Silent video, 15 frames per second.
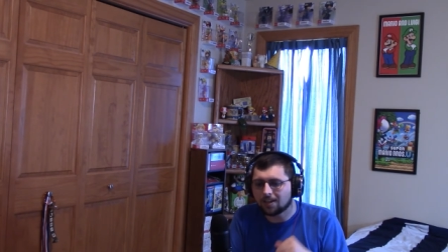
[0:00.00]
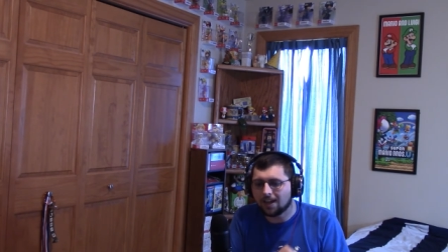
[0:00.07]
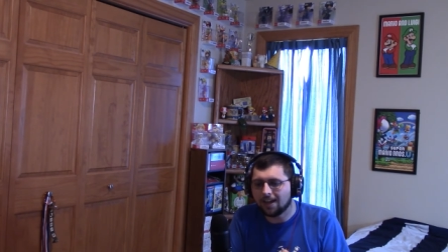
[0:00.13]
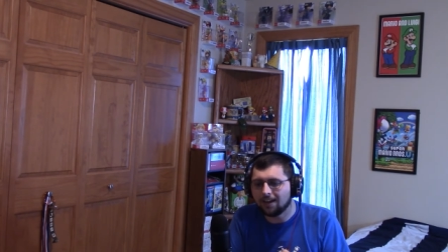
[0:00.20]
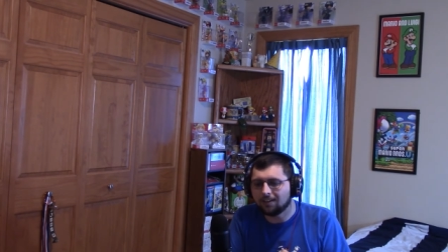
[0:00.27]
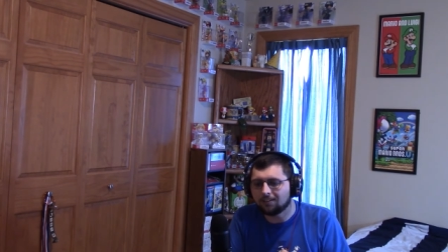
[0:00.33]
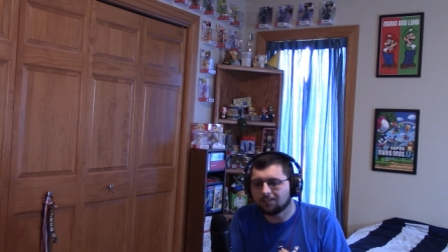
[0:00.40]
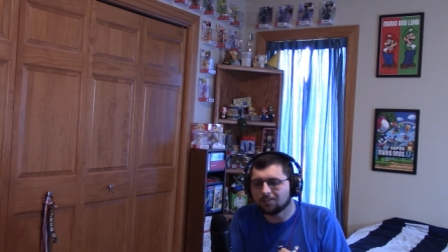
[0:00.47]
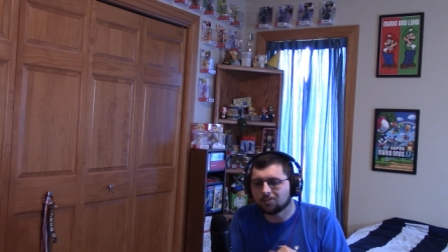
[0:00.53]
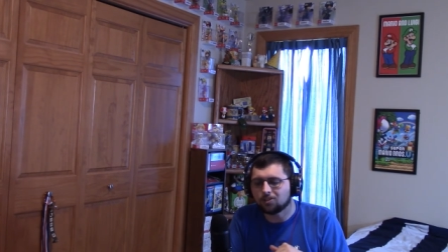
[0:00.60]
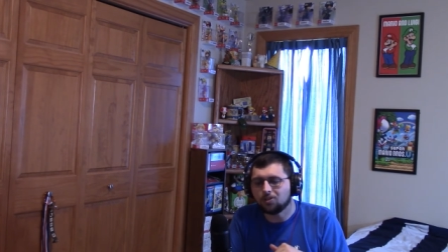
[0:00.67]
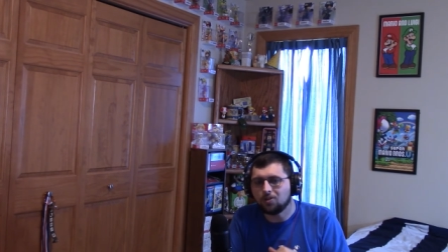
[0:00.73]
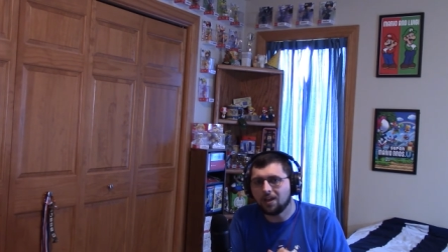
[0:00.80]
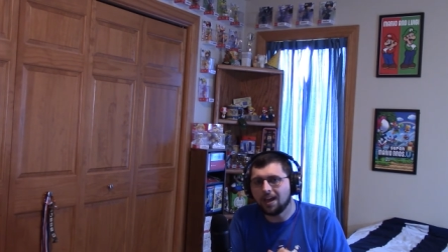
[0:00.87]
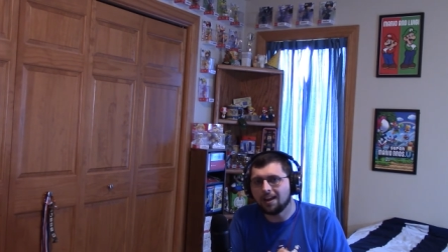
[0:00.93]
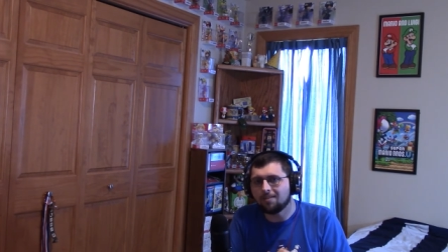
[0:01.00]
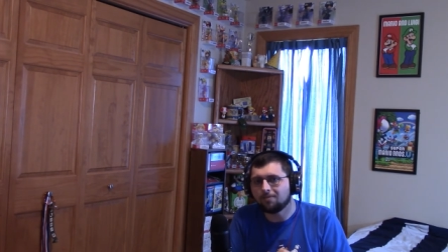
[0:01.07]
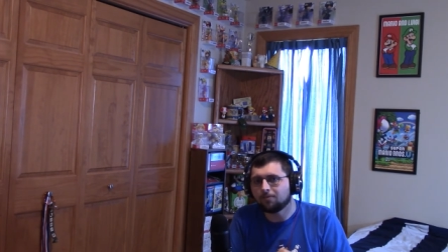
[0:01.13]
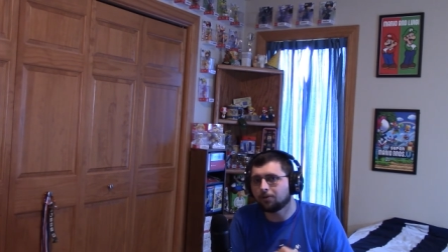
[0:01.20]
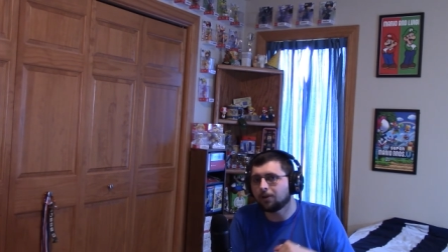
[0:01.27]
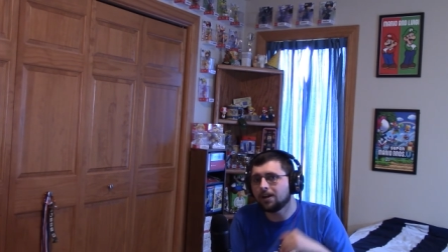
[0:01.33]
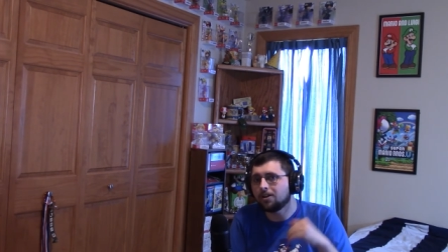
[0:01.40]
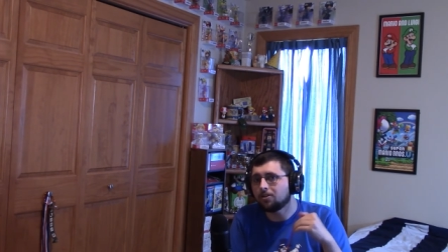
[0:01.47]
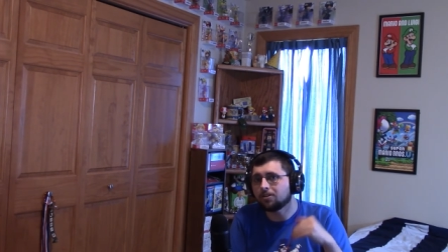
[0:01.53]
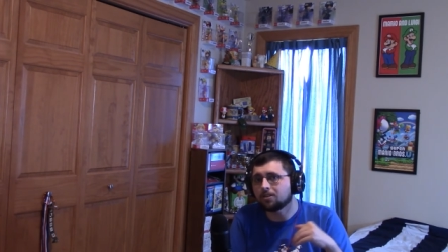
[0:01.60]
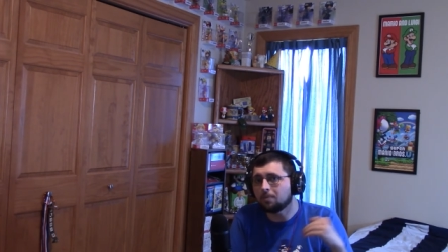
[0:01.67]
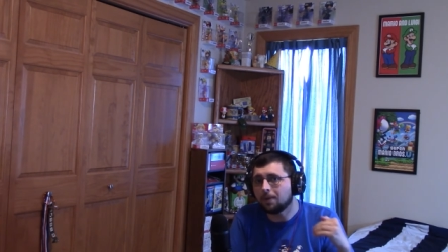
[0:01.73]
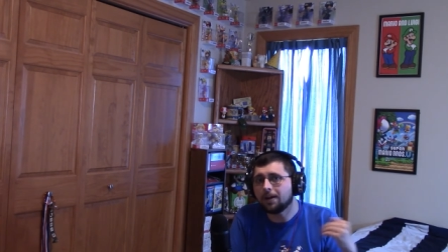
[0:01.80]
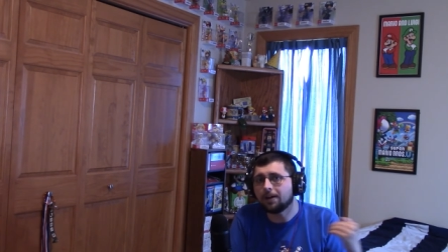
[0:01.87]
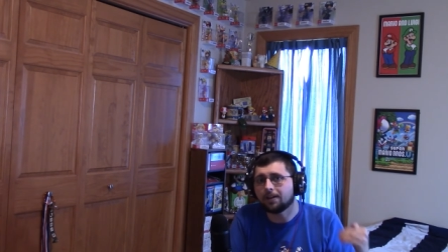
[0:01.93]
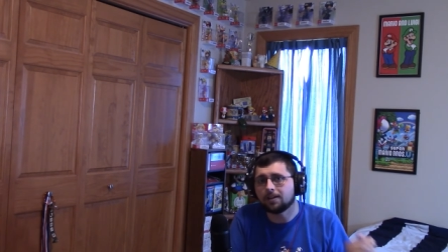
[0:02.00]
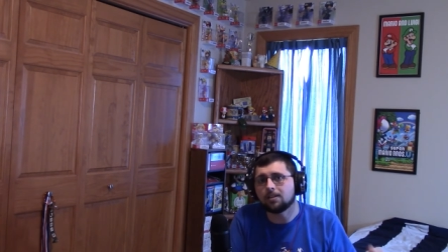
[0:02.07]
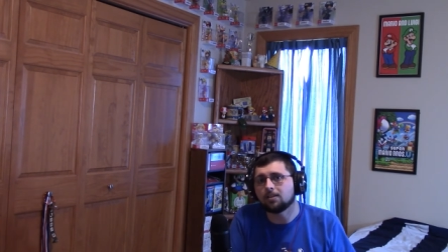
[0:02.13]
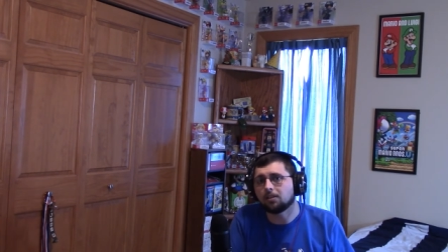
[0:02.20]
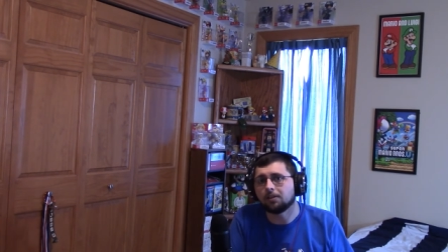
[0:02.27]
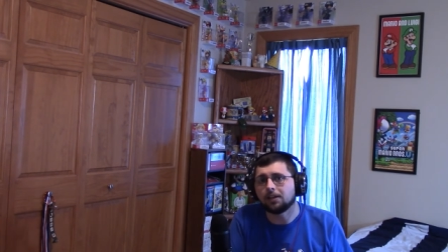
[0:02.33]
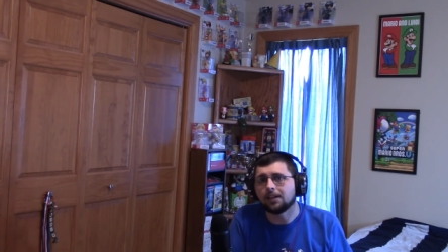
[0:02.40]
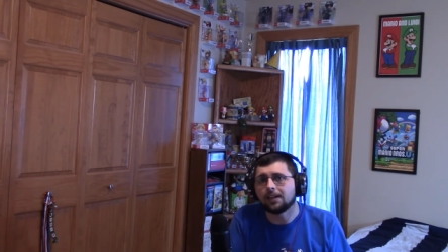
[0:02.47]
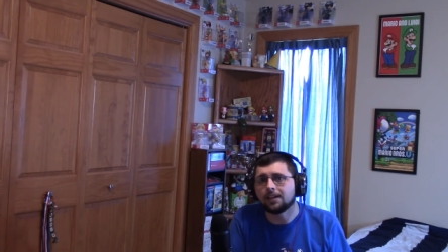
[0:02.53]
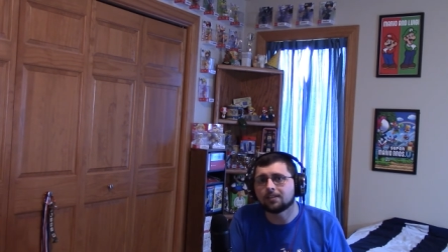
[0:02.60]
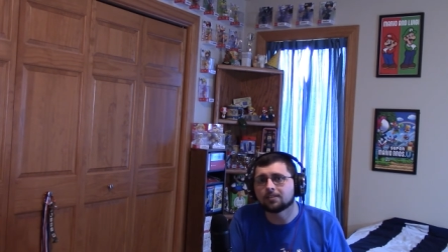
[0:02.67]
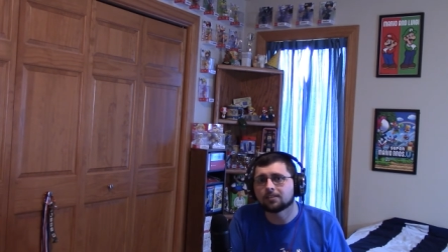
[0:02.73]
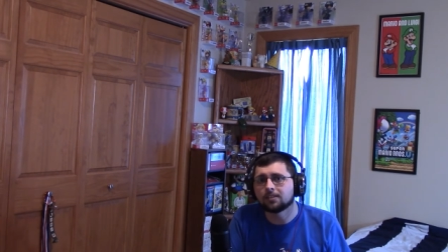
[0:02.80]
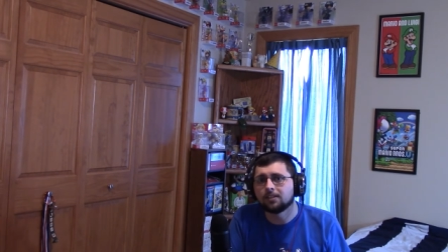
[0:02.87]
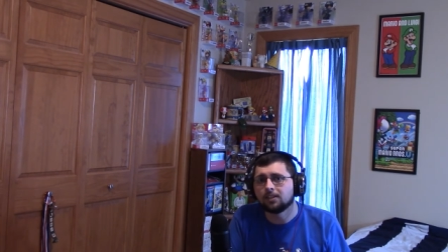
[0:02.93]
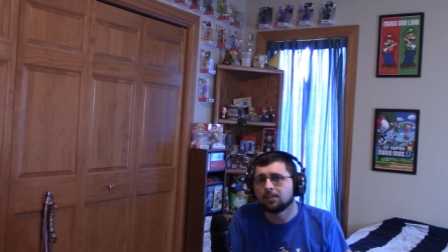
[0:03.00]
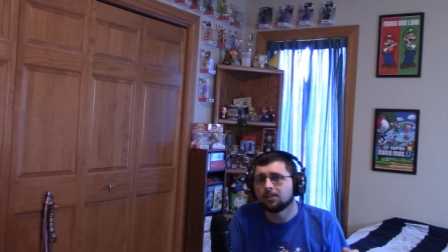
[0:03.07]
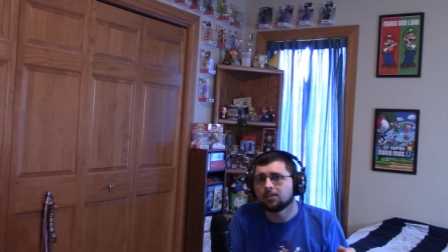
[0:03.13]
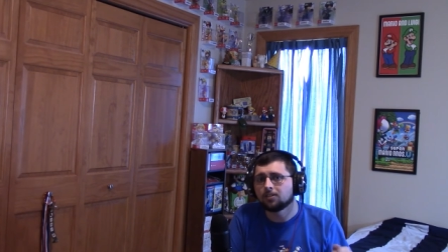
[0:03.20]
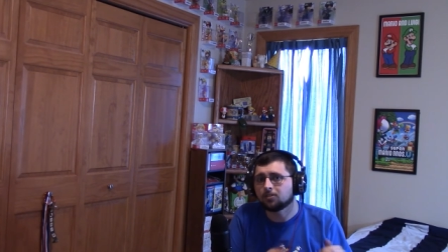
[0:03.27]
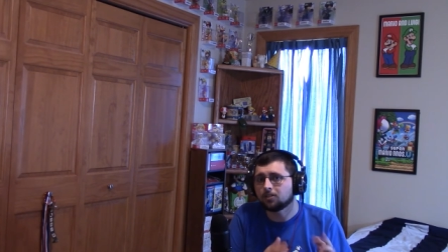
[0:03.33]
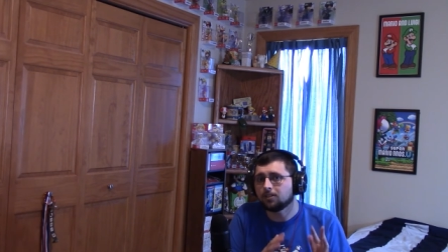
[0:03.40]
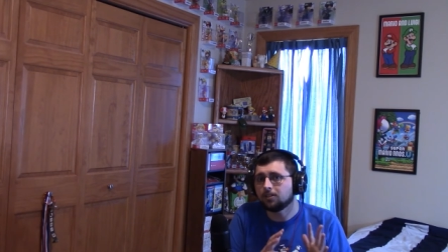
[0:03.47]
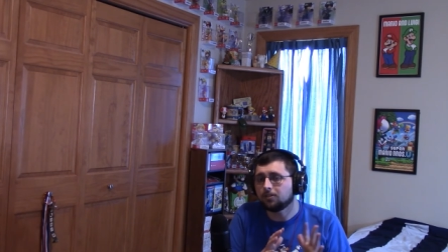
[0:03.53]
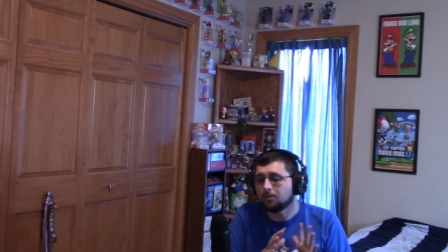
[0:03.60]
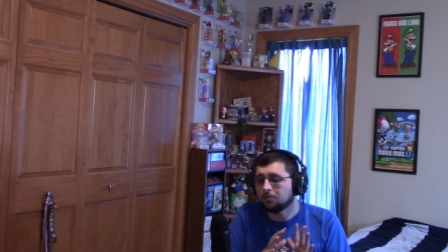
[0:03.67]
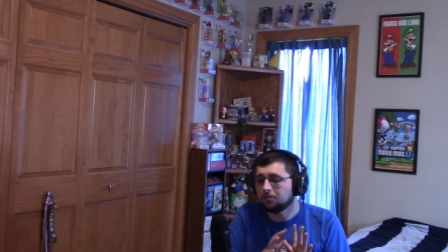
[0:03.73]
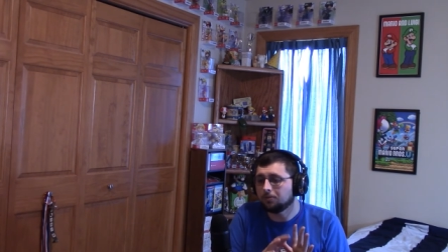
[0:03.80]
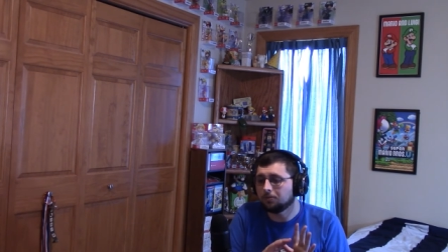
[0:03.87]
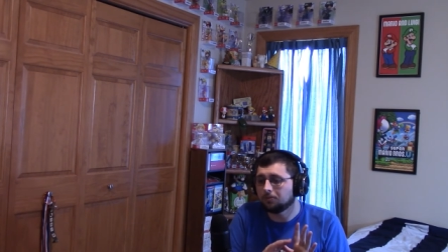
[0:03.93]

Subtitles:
titles to get it for a North American 3DS. So,